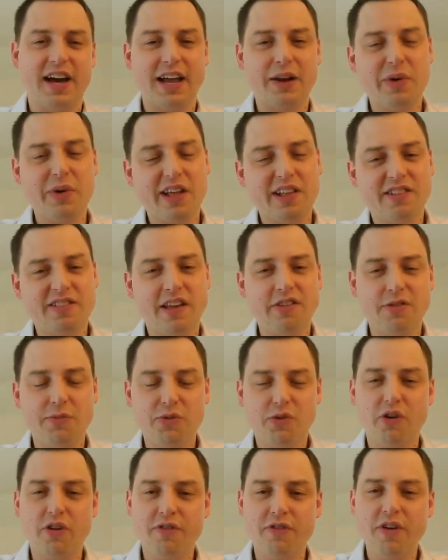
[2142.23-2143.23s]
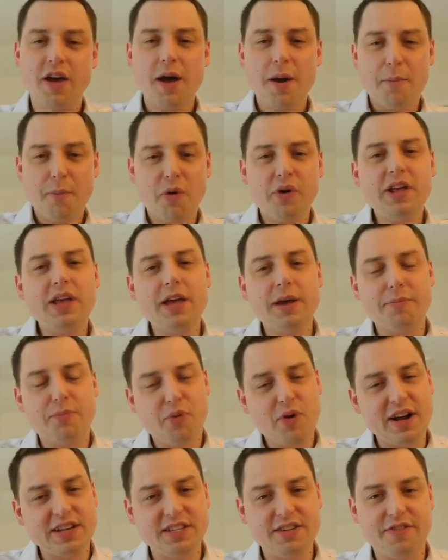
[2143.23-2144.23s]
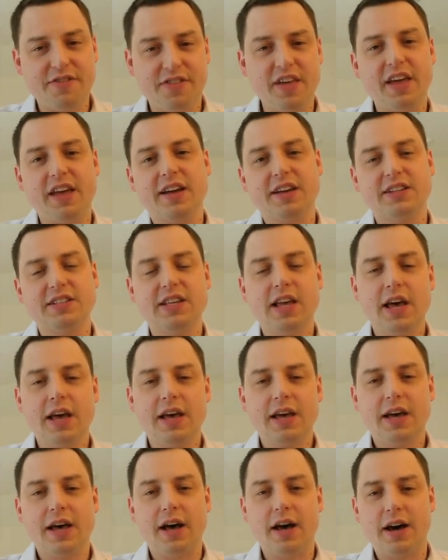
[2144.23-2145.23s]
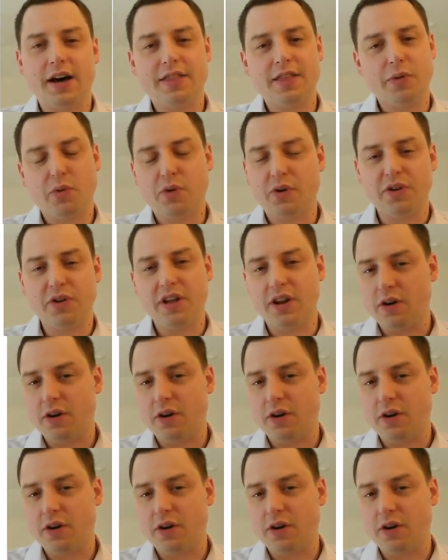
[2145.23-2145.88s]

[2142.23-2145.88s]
and we can say some sort of pretty impressive things that were,